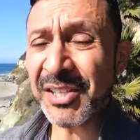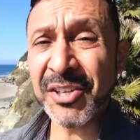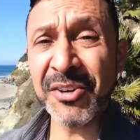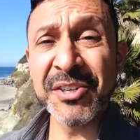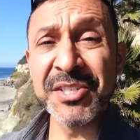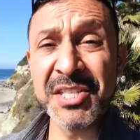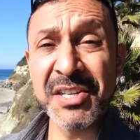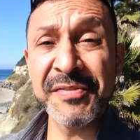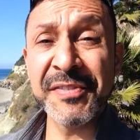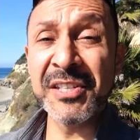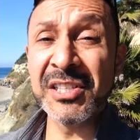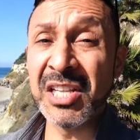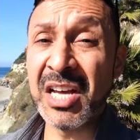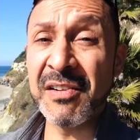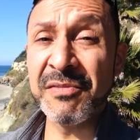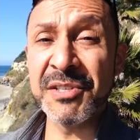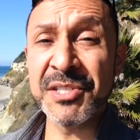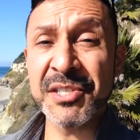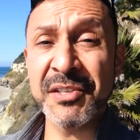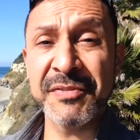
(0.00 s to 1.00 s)
there are different
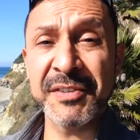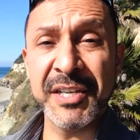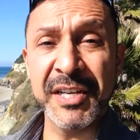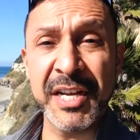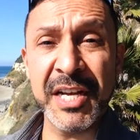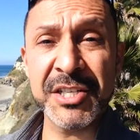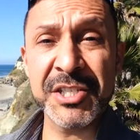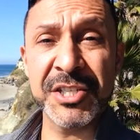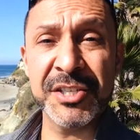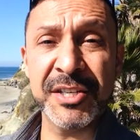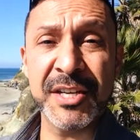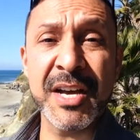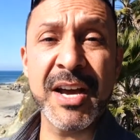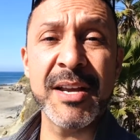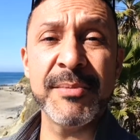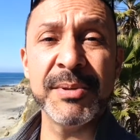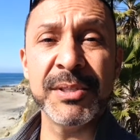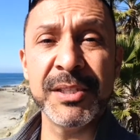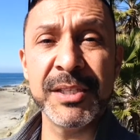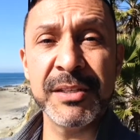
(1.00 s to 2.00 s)
levels of connection,
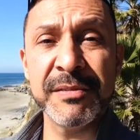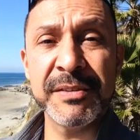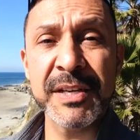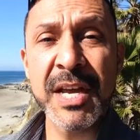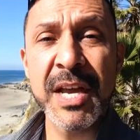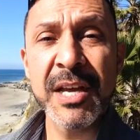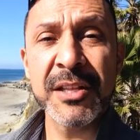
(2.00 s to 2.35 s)
I believe.